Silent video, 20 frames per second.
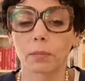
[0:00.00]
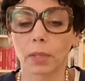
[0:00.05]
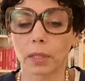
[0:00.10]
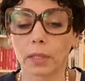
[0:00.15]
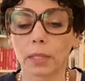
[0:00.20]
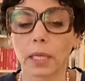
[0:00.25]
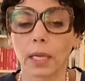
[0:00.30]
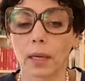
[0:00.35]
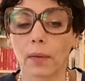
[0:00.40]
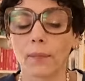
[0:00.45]

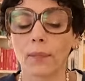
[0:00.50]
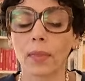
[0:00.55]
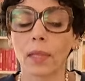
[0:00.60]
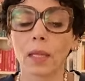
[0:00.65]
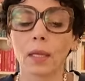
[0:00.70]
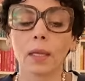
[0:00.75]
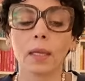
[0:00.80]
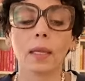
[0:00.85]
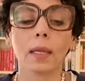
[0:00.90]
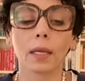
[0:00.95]
But yeah,
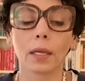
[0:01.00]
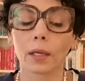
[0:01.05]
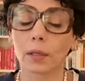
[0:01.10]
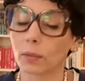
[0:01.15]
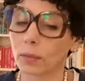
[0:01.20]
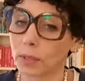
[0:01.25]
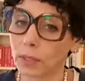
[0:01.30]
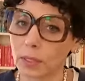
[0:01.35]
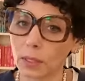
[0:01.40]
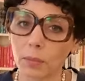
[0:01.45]
it
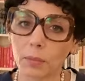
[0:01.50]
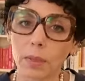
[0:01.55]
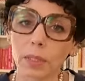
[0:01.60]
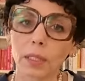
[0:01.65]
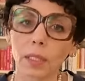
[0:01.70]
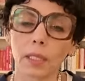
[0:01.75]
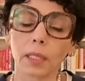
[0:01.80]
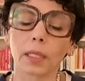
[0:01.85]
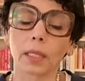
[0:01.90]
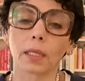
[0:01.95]
was the
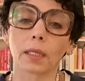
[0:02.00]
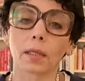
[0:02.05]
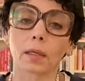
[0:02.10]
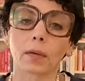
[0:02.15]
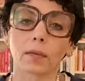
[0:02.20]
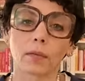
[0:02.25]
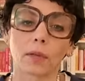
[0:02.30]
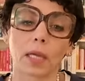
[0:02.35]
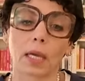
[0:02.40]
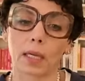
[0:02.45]
beginning
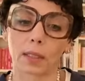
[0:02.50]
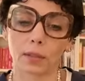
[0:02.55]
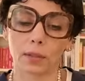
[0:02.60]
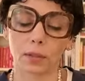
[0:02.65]
of that.